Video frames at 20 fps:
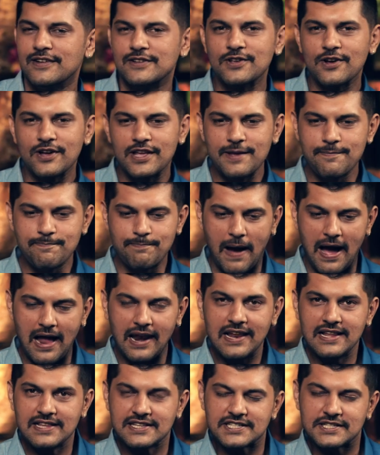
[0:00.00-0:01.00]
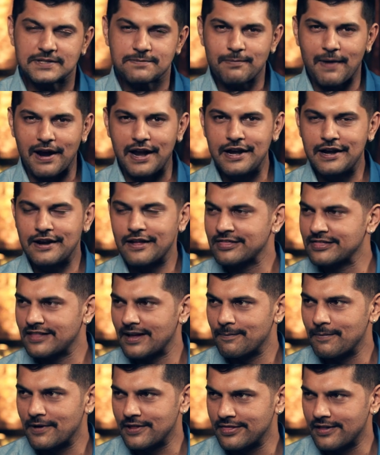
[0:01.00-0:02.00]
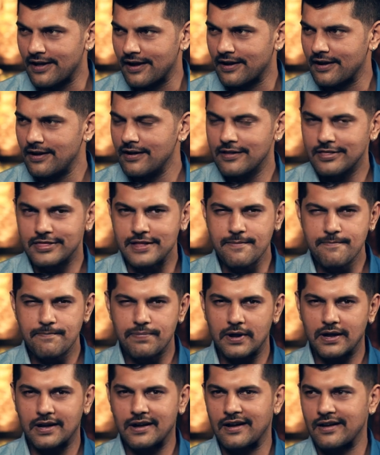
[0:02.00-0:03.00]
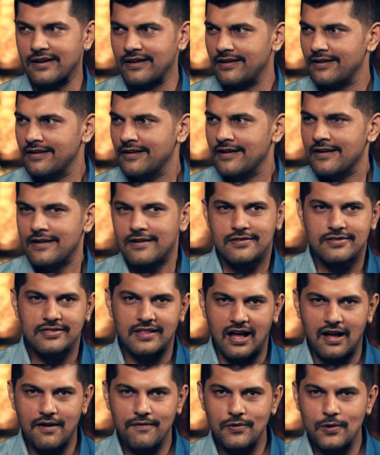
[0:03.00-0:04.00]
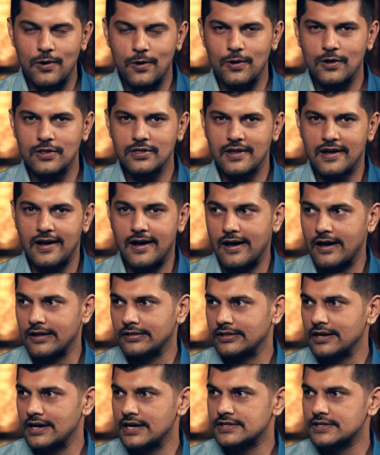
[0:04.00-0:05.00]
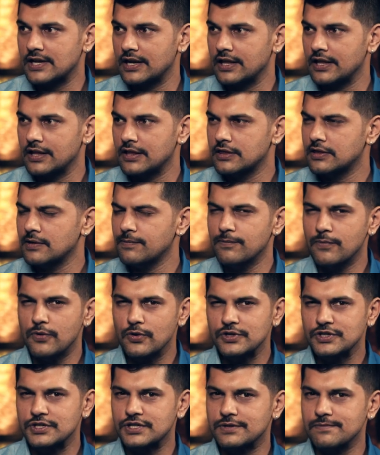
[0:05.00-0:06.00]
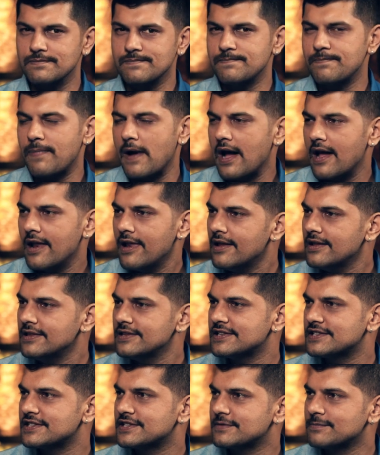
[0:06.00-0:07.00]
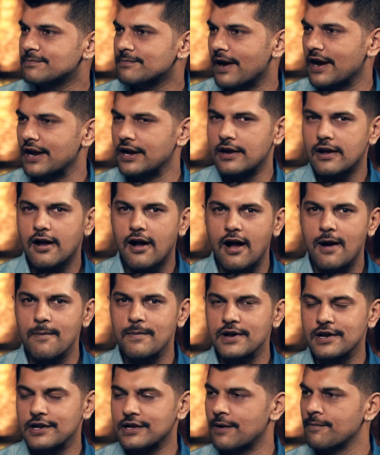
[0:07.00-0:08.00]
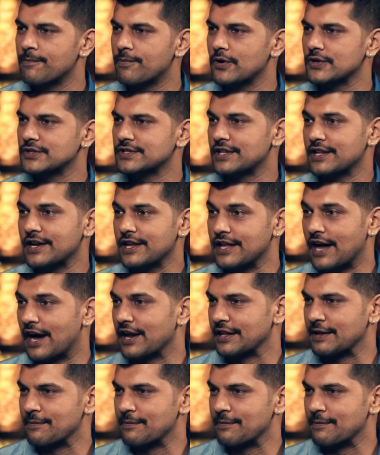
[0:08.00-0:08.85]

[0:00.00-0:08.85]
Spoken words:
So, ee balanced mind anta bandaga, nim prakara, naav nodantha athletes alli, the most balanced mind, calm and composed andre yaar